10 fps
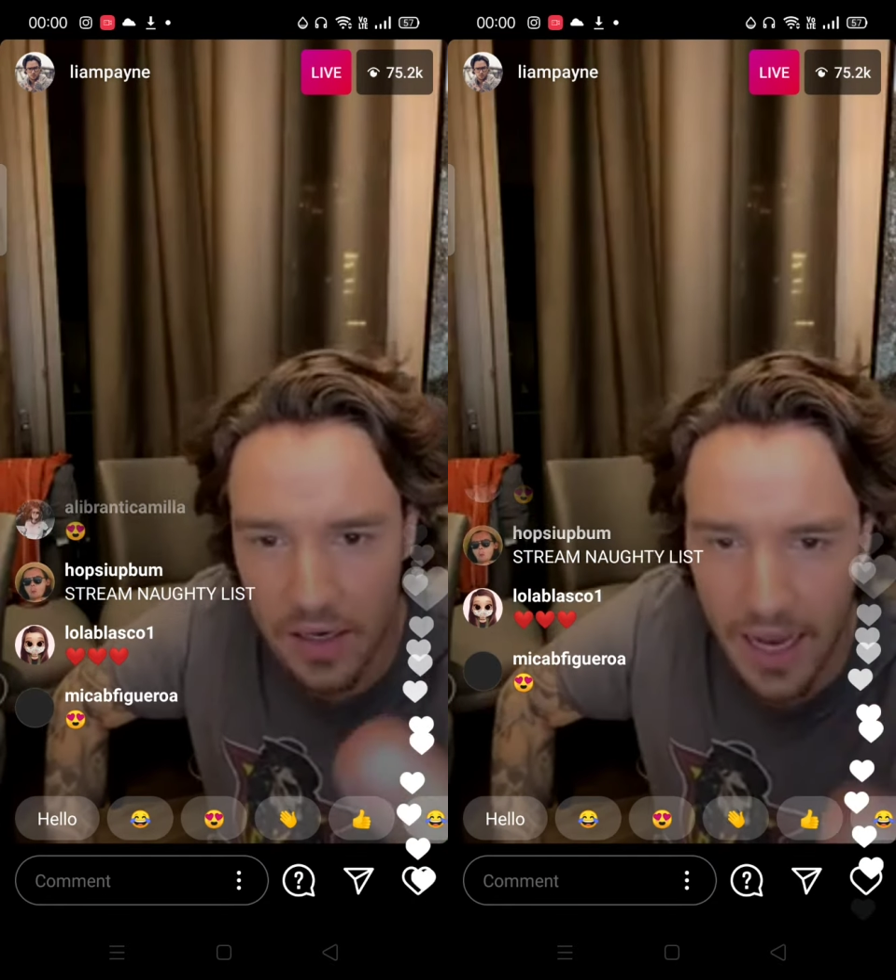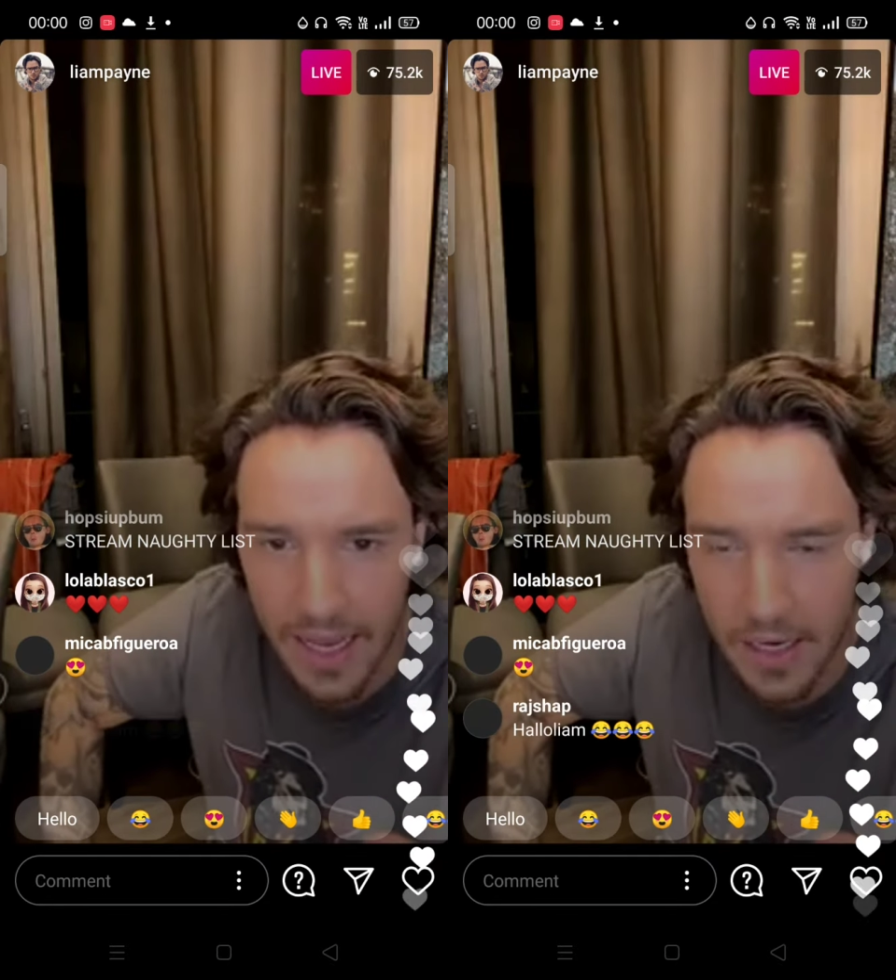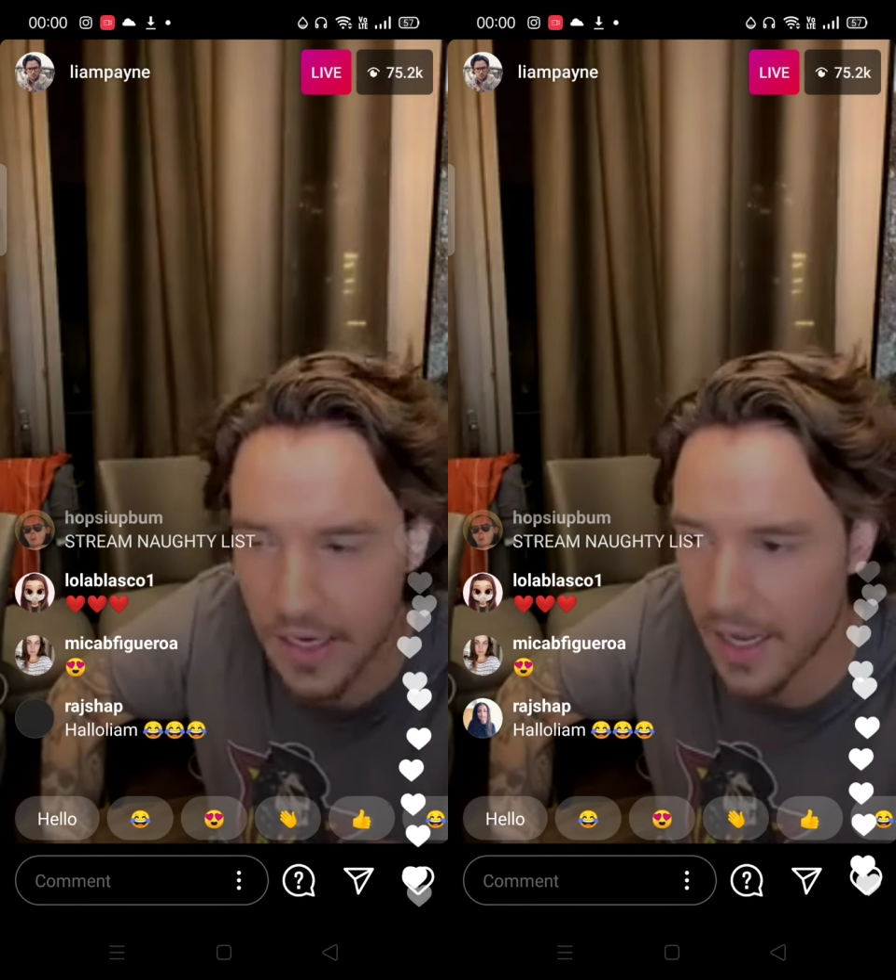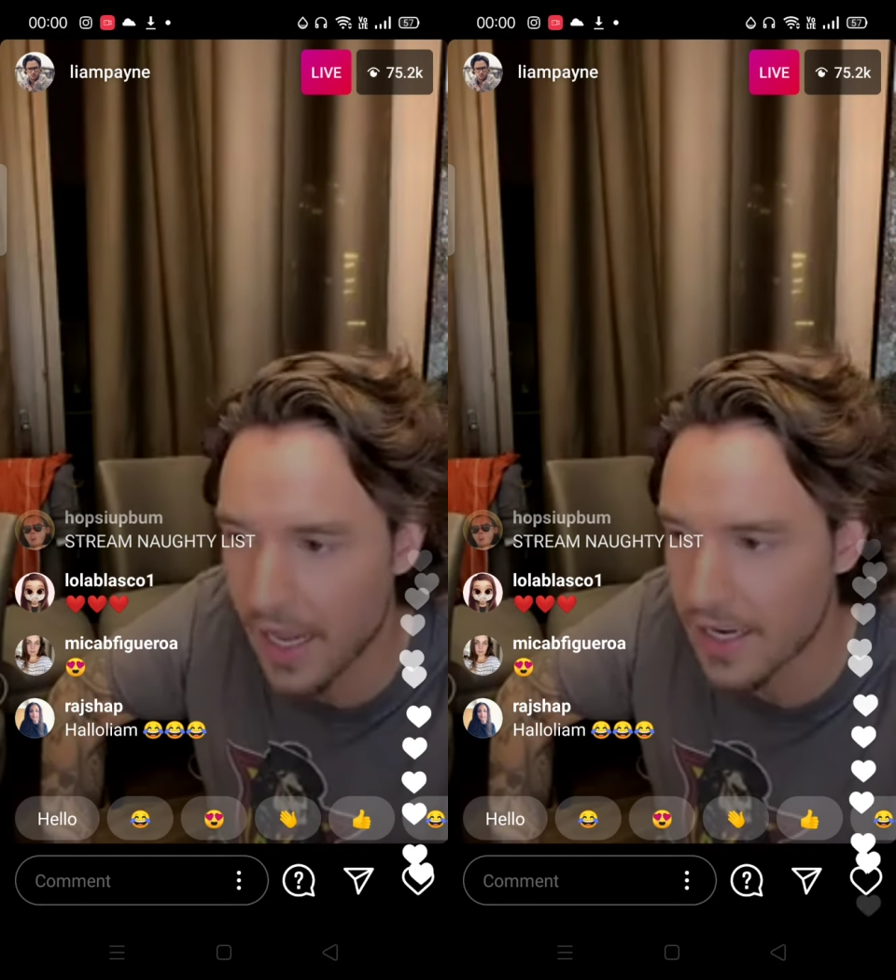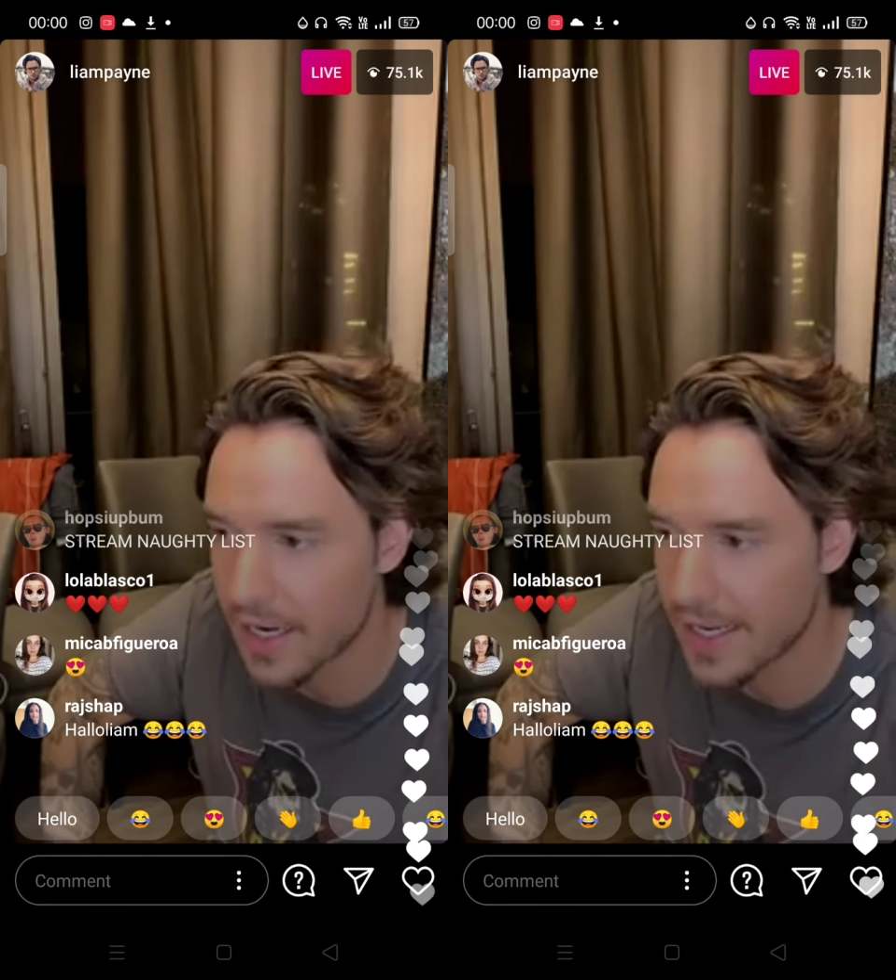
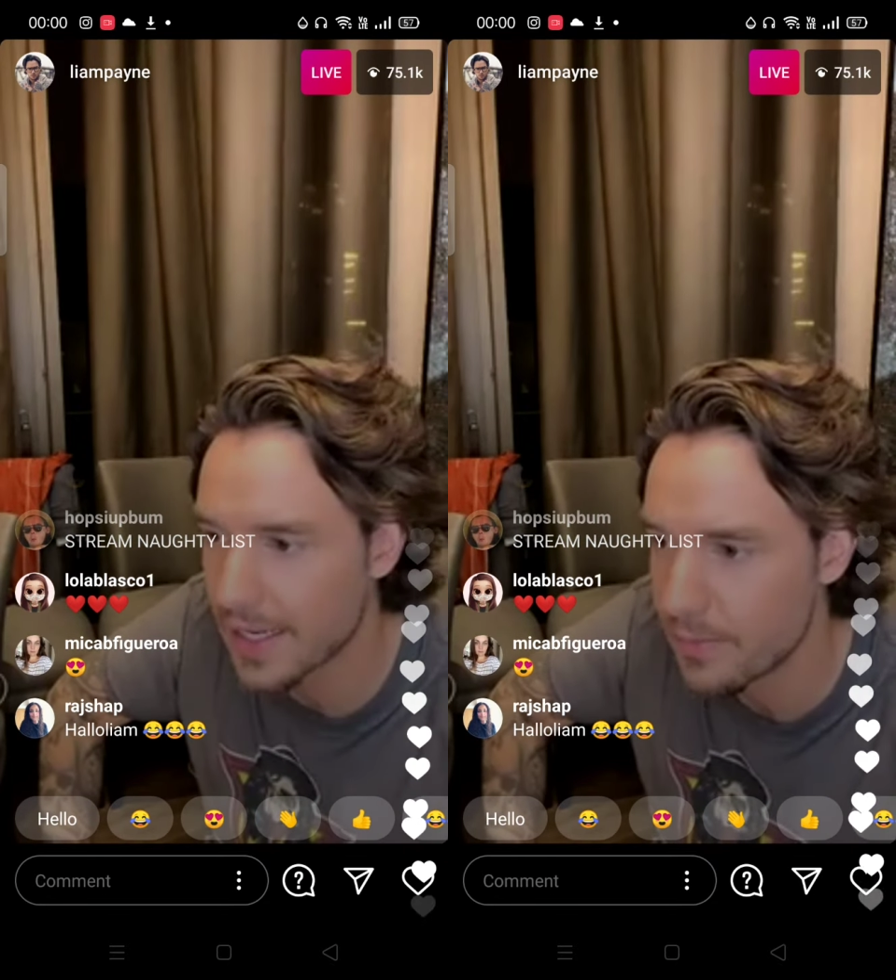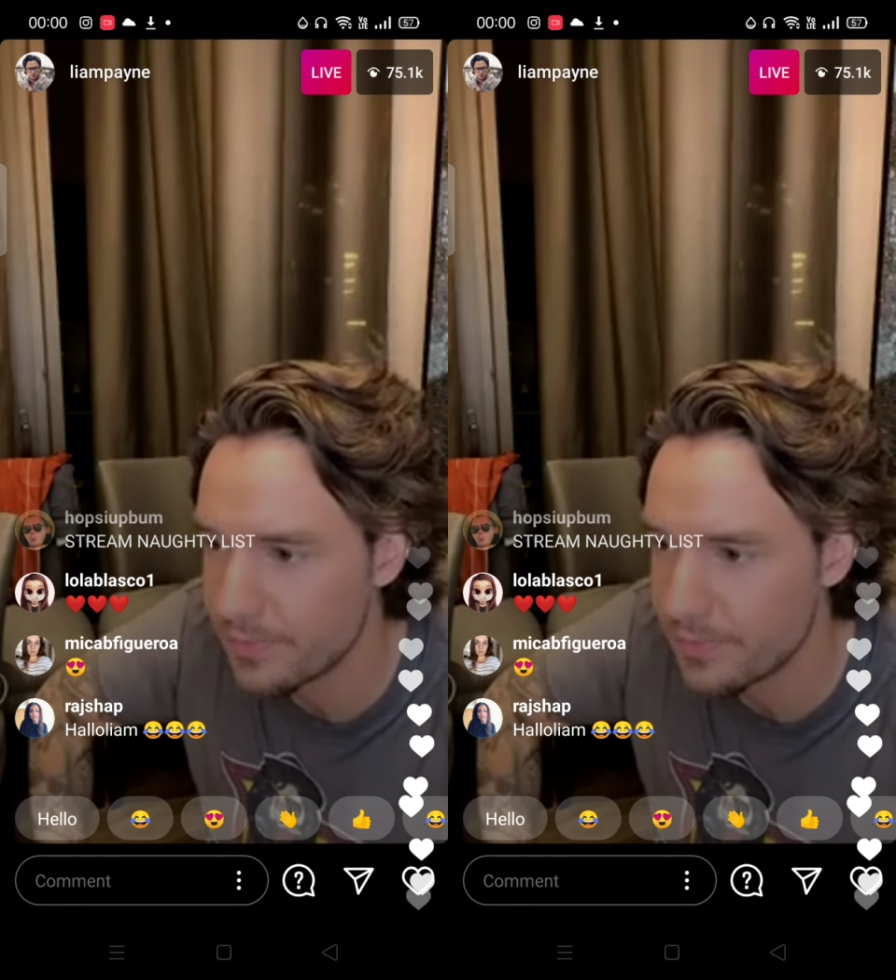Hallelujah,